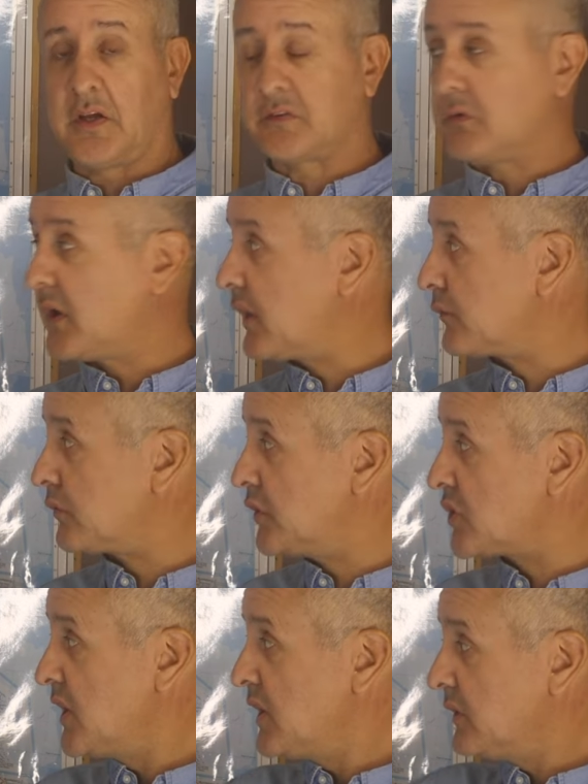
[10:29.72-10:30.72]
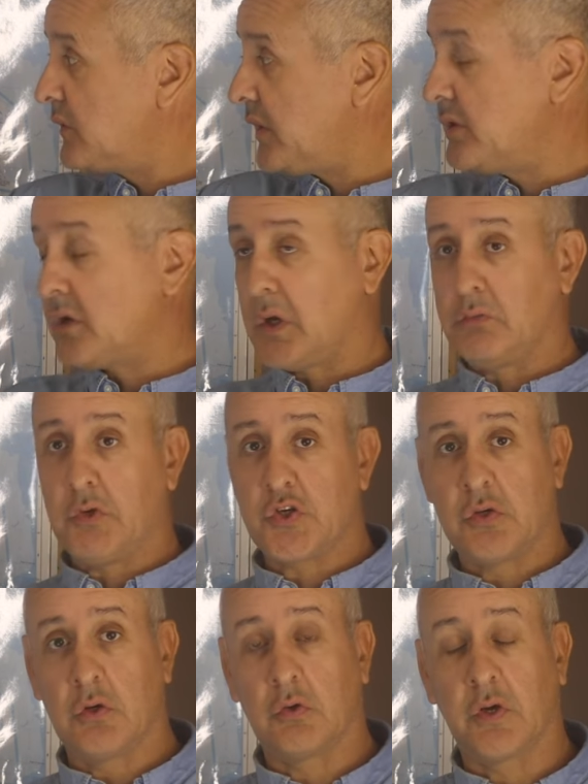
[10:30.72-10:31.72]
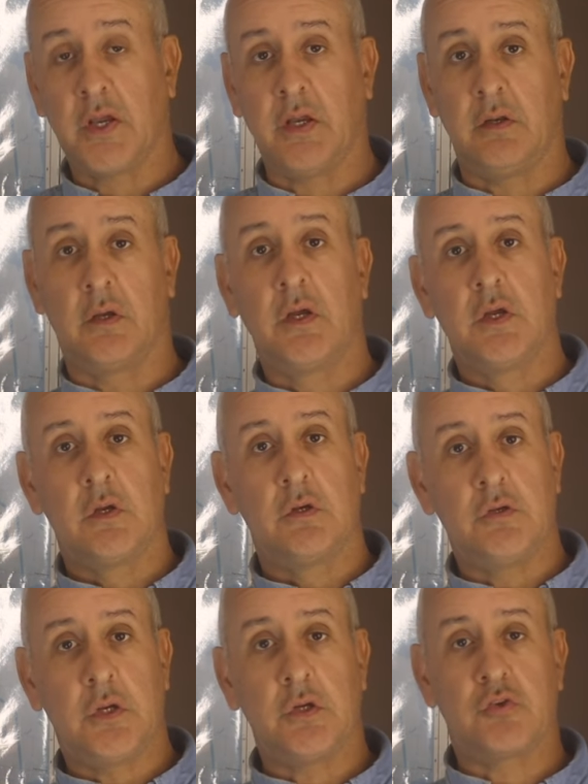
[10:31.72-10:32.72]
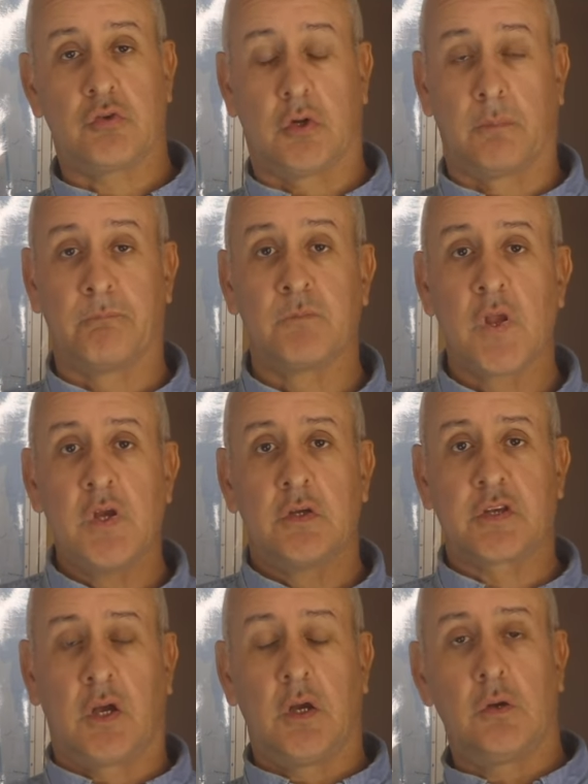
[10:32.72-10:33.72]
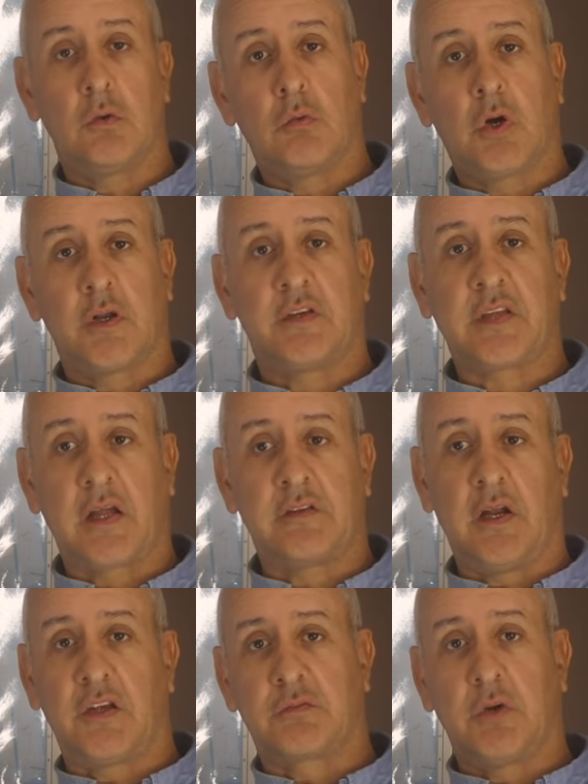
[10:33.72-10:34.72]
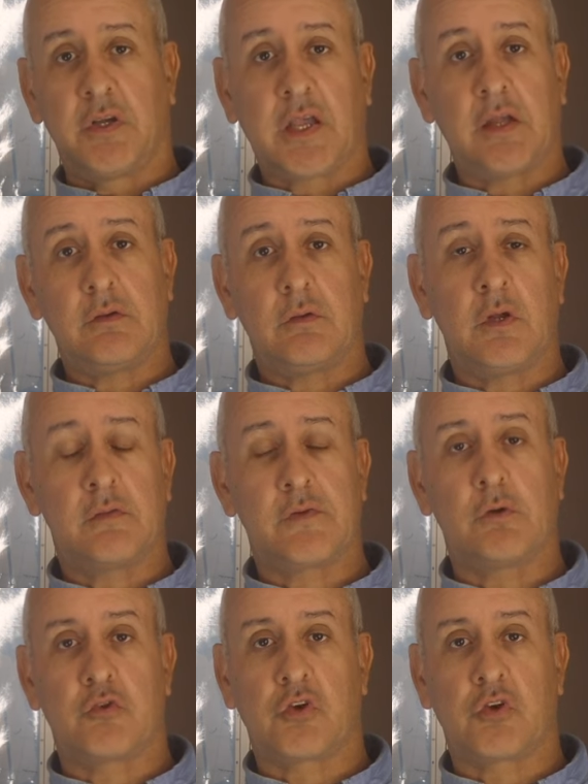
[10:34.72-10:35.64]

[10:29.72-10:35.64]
less on average than the original in neutral. So what does that tell us? Well, again, in four-wheel